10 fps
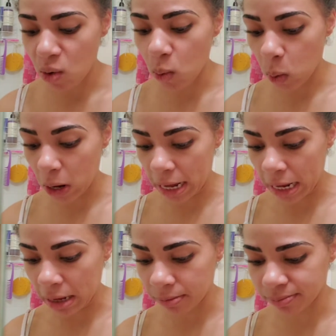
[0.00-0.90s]

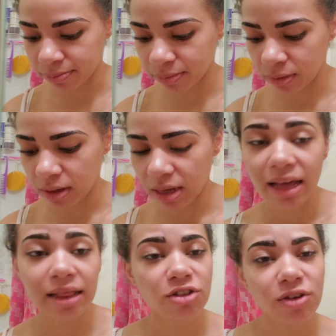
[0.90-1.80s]
Way.
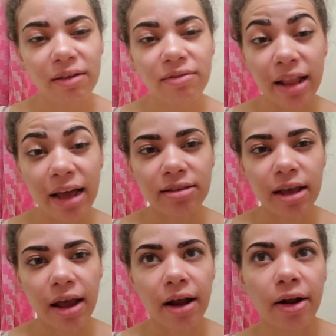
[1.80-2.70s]
Unless you have less
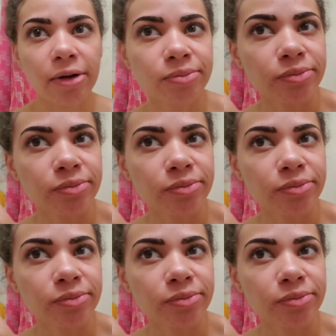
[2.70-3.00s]
hair.